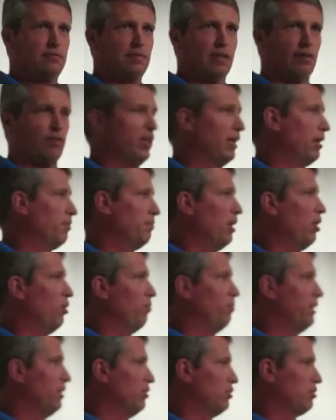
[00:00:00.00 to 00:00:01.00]
Everything
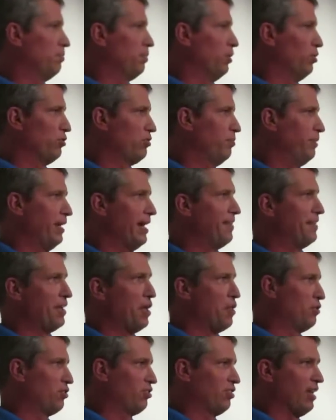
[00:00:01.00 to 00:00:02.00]
about me is supposed to be on the
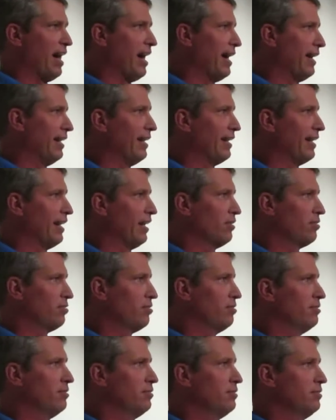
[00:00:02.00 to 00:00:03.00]
other side, I guess.
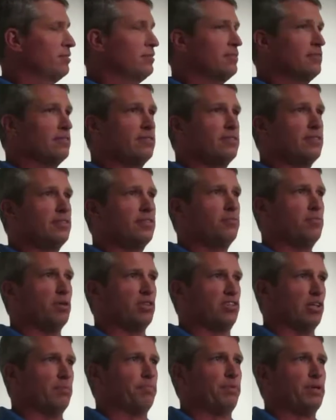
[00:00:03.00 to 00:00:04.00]

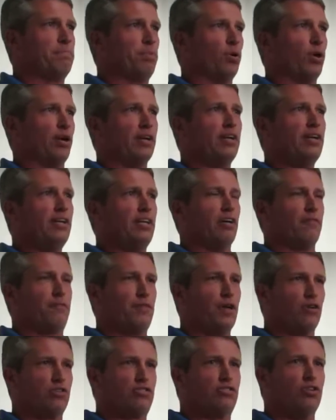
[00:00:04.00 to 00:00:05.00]
But simply put, if
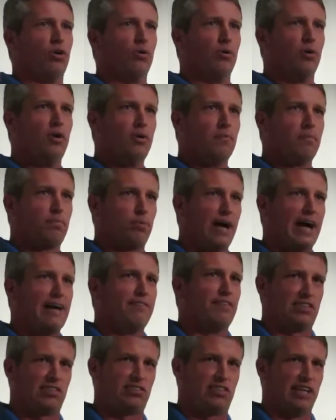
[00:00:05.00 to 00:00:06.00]
there's no
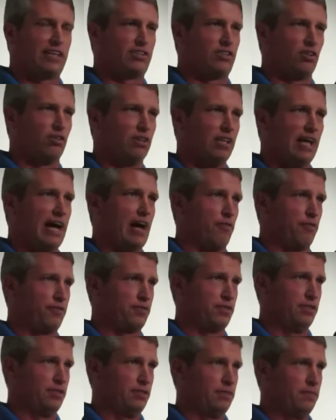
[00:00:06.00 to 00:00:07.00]
private sector
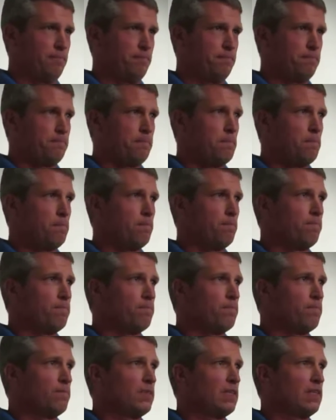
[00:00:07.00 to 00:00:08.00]
left,
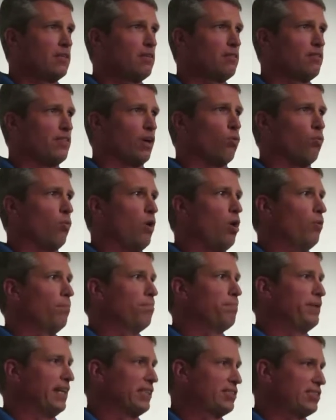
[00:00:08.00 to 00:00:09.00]
there
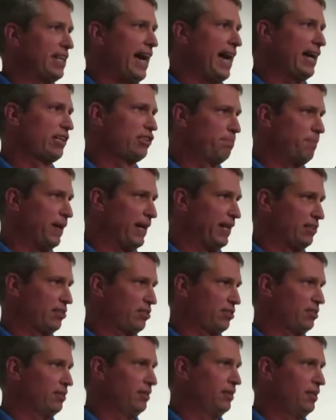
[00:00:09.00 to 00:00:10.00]
won't be a tax
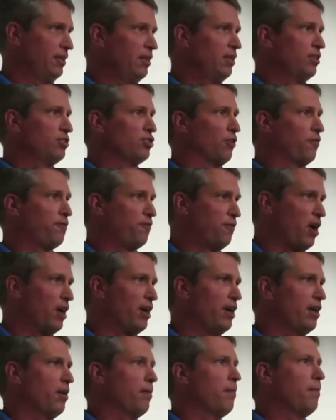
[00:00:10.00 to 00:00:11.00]
base to
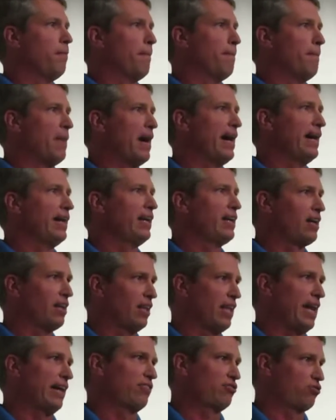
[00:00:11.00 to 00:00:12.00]
fund my
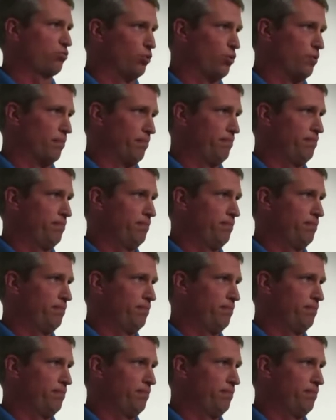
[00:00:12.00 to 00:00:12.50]
classroom.